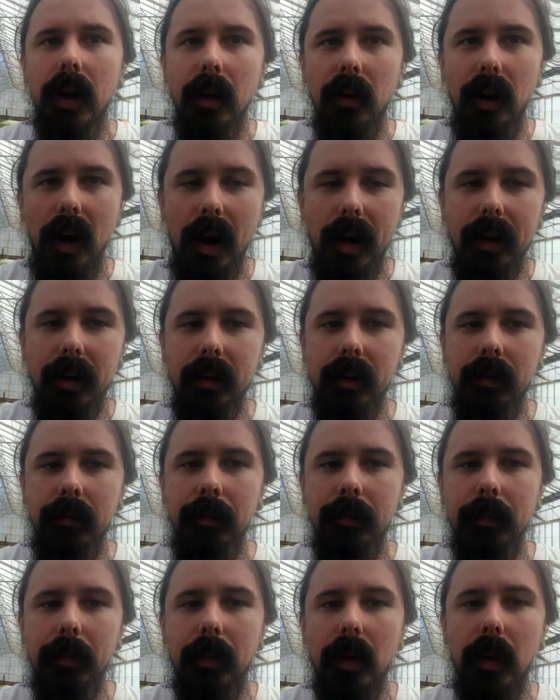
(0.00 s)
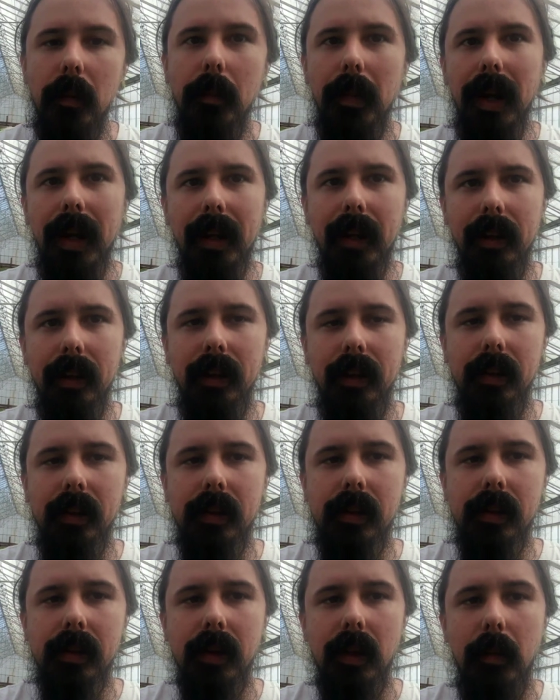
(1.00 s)
iron,
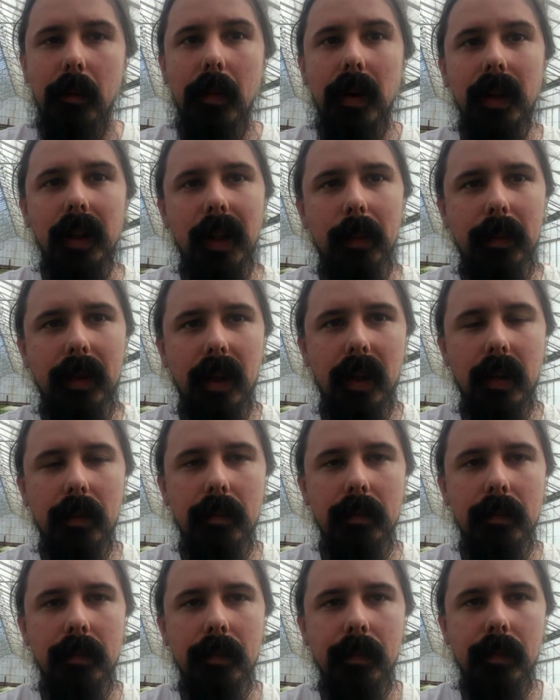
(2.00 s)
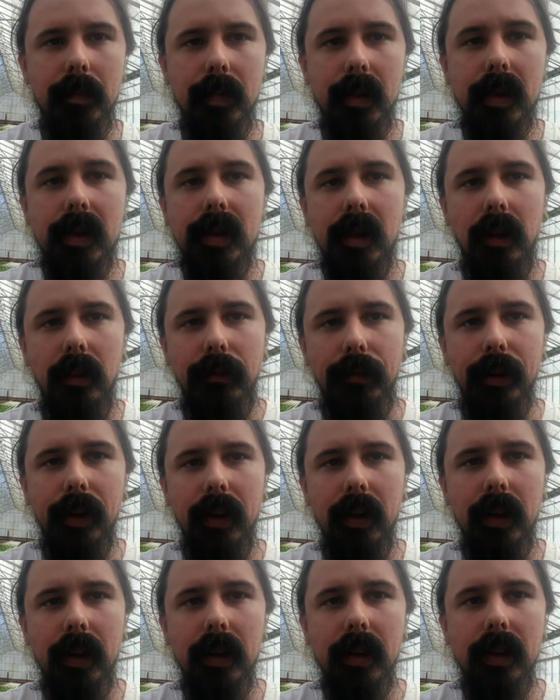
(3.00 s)
manganese, molybdenum,
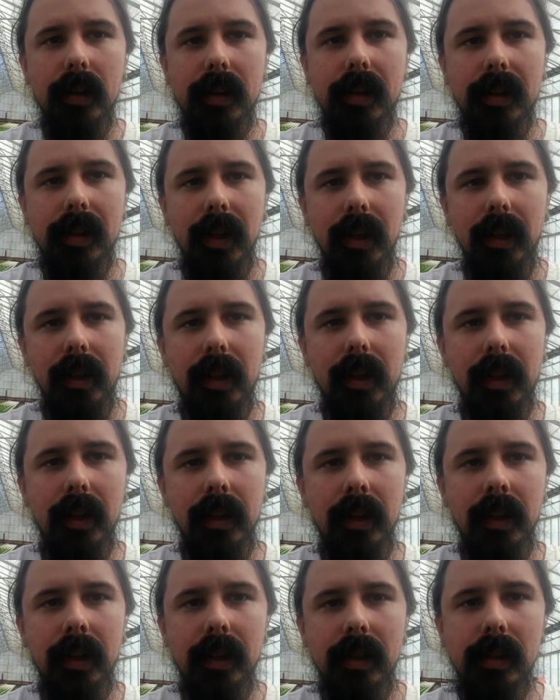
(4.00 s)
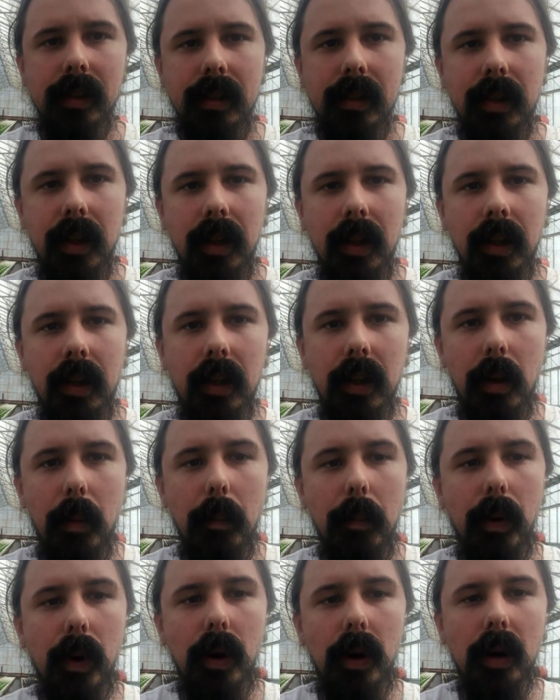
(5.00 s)
sulfur, silica, zinc,
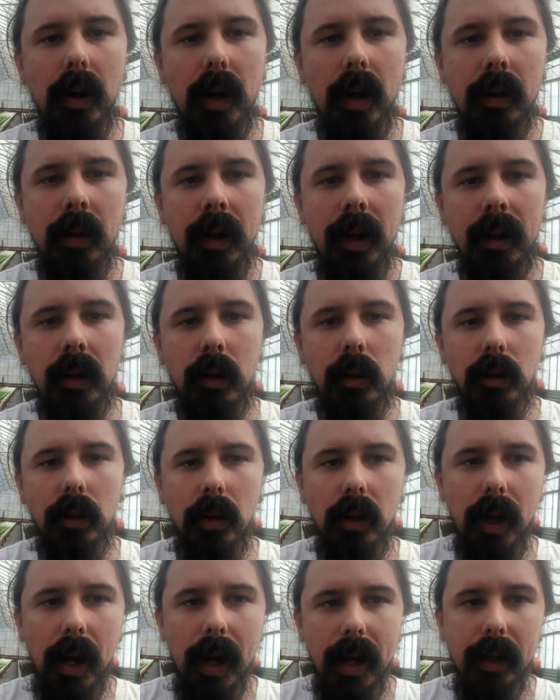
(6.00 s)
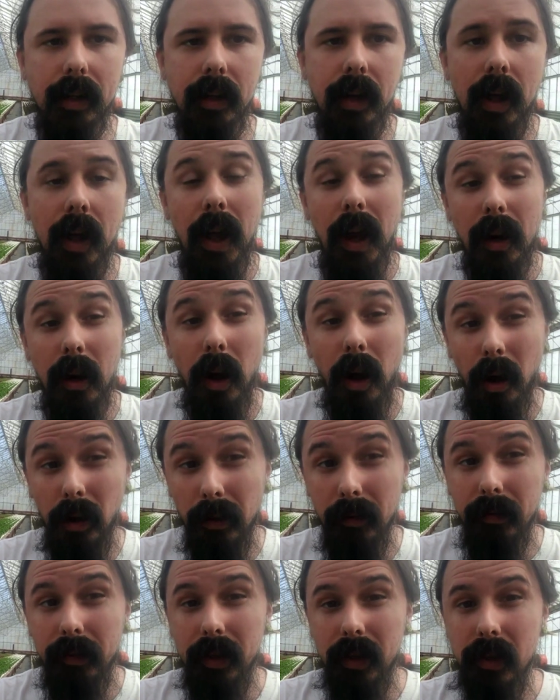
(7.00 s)
boron, and chloride. And all
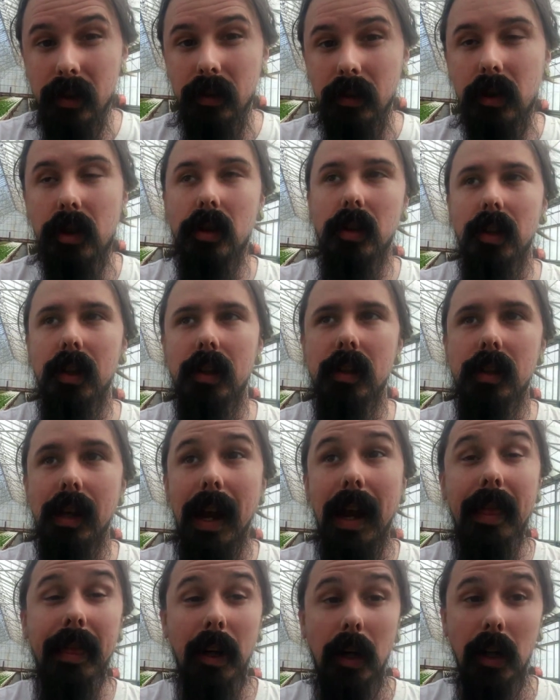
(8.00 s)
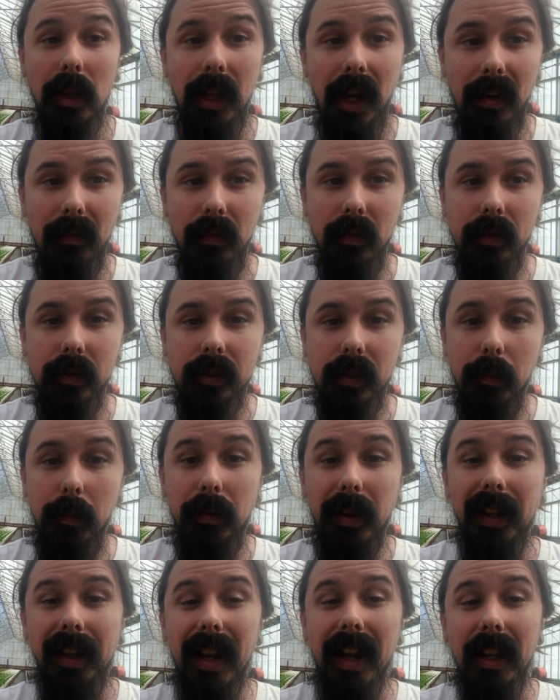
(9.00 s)
of these nutrients and their levels
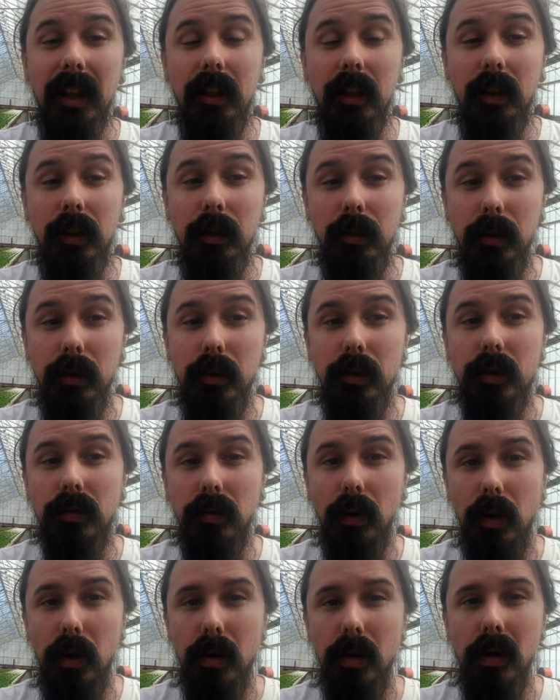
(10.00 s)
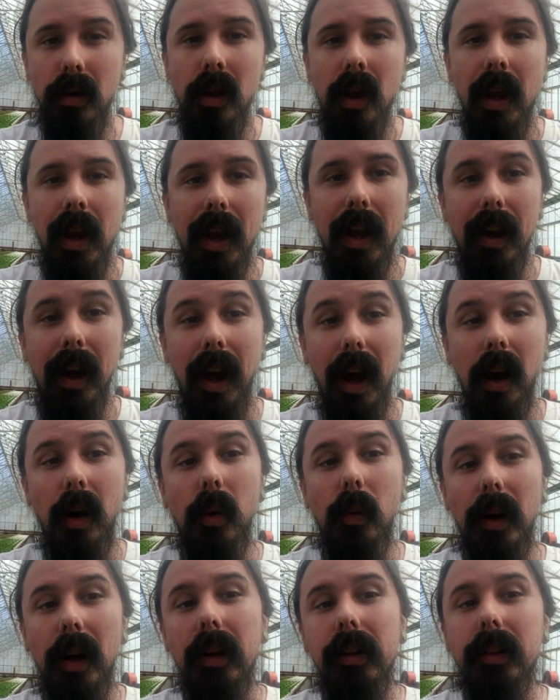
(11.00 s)
play a huge role in how
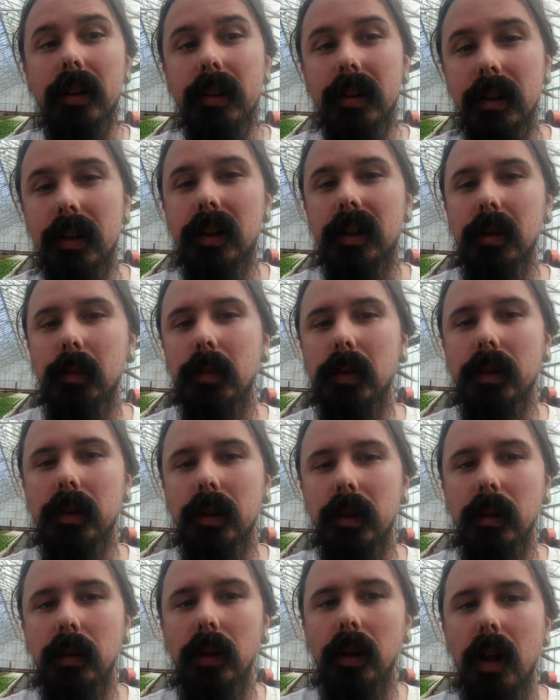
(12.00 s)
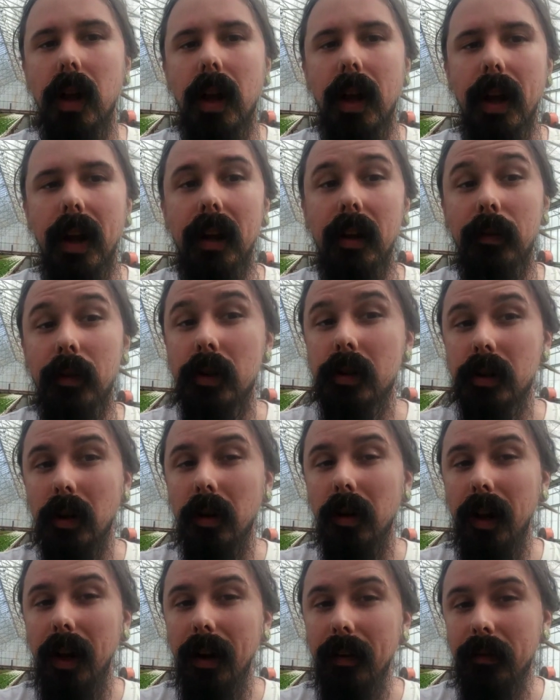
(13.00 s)
well your system will do. And if you
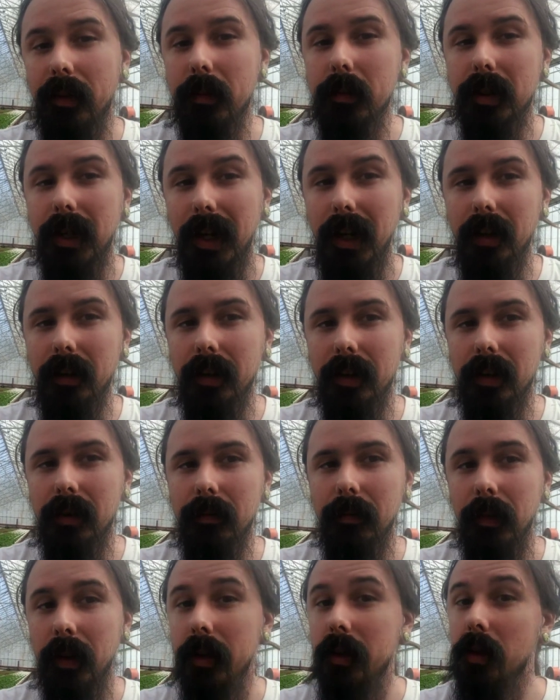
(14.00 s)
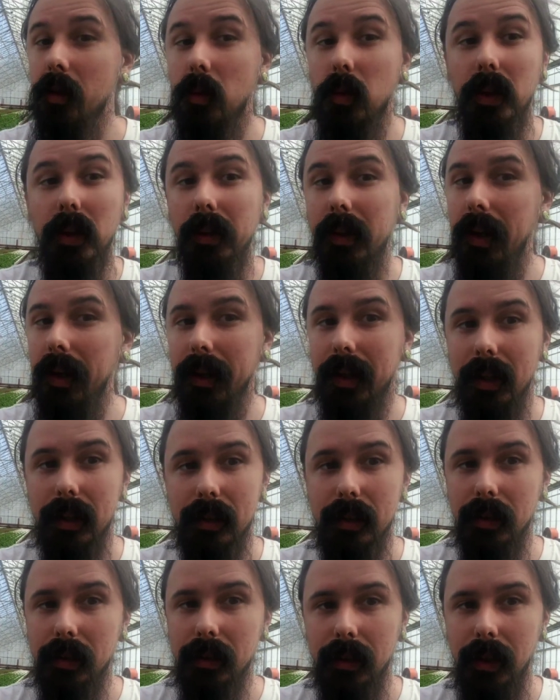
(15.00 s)
don't have them dialed in, you will not get
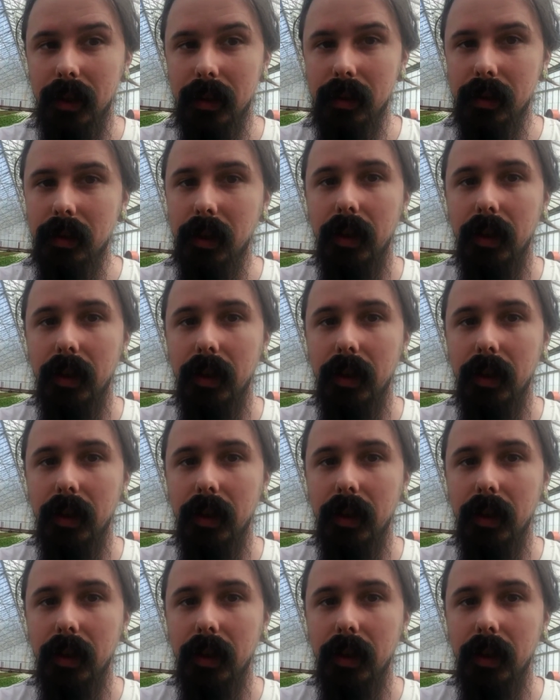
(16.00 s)
success